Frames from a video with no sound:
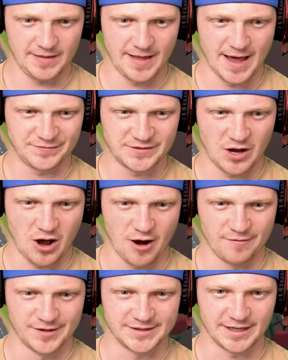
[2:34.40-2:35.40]
left to
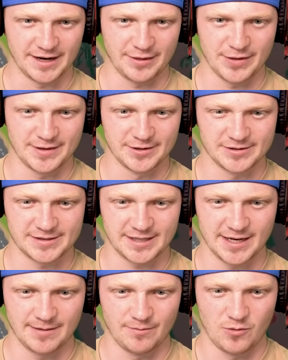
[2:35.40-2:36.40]
harvest, and I think there's
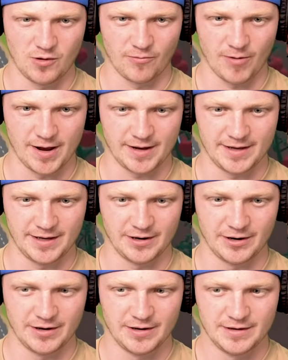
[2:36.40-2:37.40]
10 more right
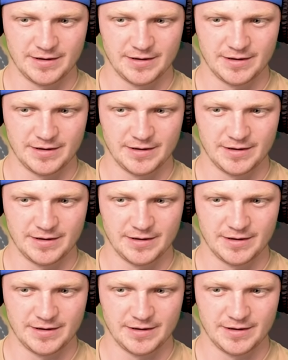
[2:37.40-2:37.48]
here.